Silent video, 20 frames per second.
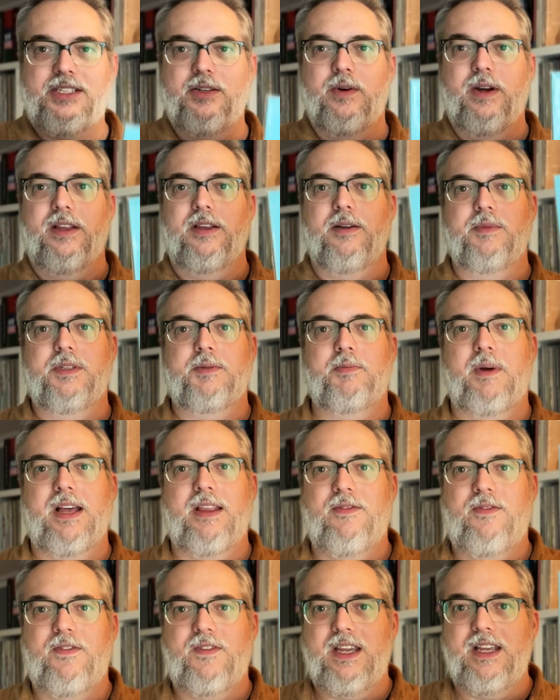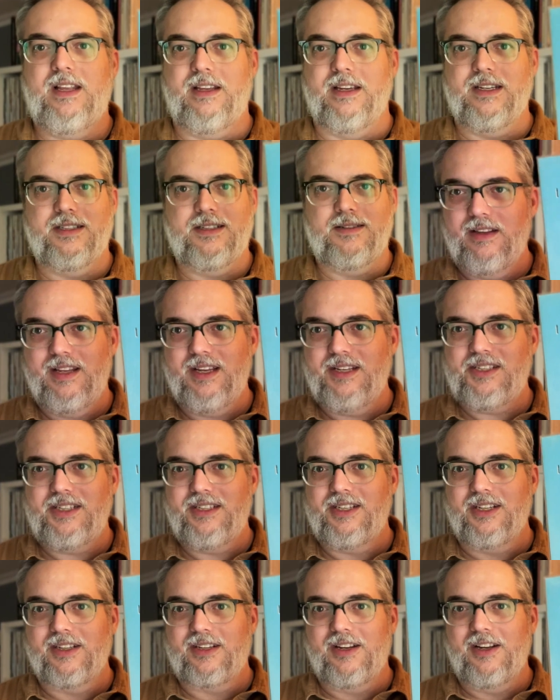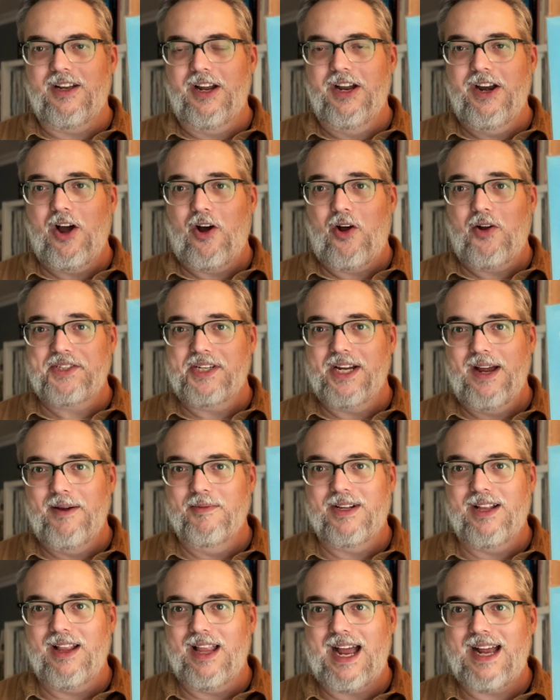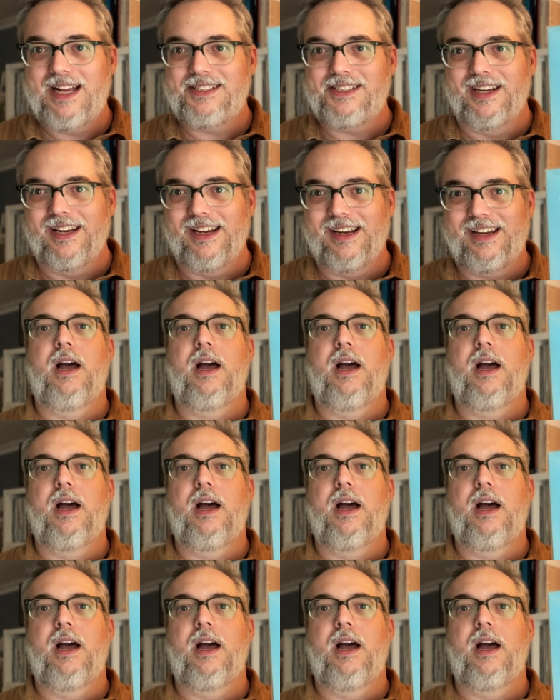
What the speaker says: Rhythms by the Feelies. This is an all-time classic.